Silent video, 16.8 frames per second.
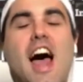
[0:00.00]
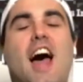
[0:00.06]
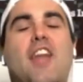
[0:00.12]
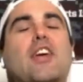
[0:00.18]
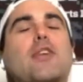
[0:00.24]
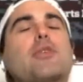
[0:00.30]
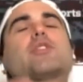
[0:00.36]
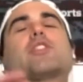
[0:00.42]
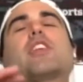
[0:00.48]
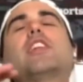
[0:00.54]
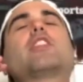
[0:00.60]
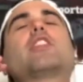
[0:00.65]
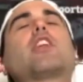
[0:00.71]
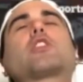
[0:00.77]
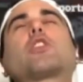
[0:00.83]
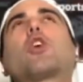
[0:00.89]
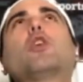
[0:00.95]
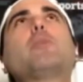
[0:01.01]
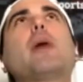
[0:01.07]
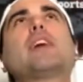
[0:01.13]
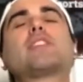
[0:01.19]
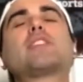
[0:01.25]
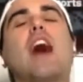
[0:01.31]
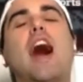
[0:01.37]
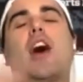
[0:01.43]
I think he was the third
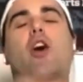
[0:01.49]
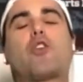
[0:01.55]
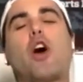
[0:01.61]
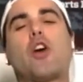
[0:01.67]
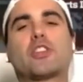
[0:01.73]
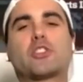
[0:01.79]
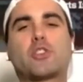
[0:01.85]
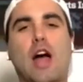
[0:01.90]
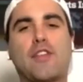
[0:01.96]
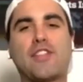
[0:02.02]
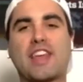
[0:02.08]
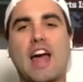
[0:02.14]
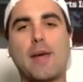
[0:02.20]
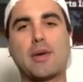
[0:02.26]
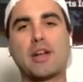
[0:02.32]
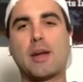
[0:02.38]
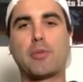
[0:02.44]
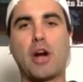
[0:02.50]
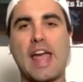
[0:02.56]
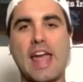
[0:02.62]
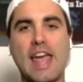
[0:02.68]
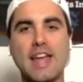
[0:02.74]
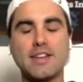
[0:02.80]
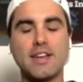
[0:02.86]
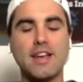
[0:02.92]
best guy overall in the draft. They got him at number
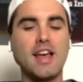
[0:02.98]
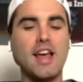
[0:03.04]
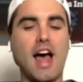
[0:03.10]
8.